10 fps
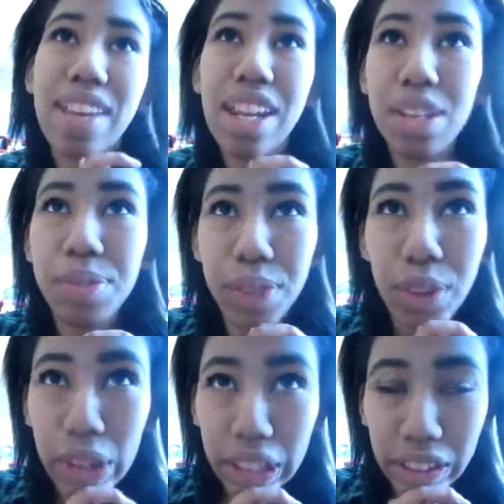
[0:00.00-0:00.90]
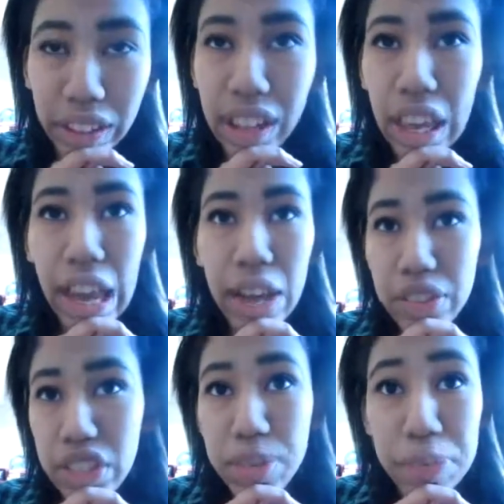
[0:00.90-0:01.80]
and I didn't want to do anything. I
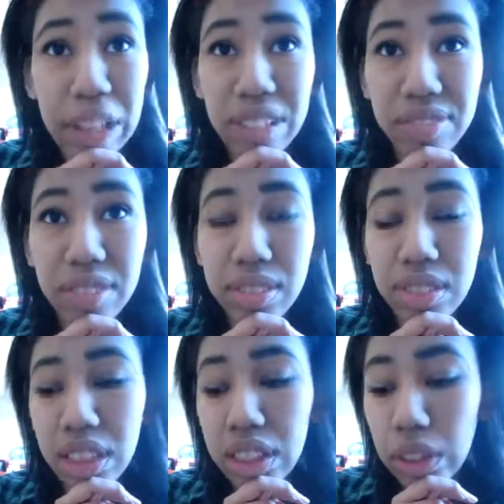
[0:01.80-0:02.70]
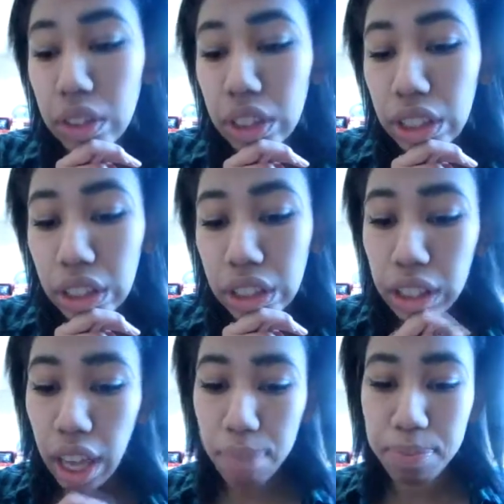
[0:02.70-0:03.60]
was just in bed, so
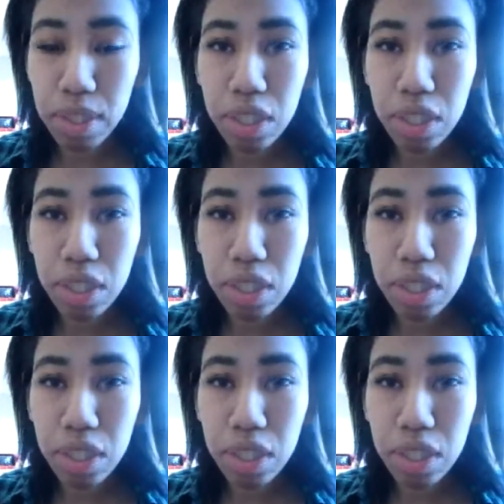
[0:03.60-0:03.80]
yeah.